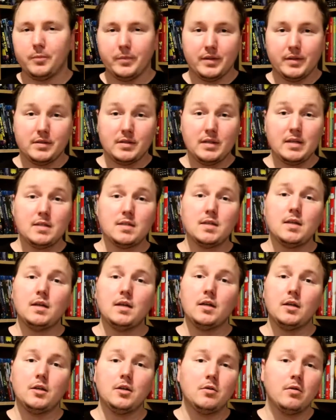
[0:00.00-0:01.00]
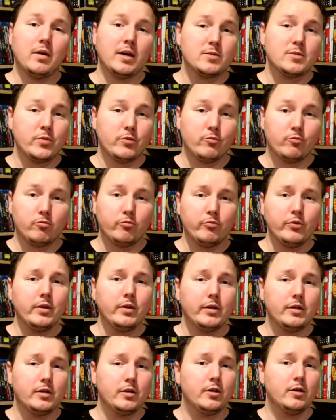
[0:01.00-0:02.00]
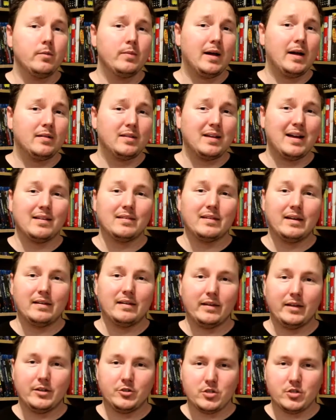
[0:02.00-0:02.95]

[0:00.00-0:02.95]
and the DCEU has been really good about that lately,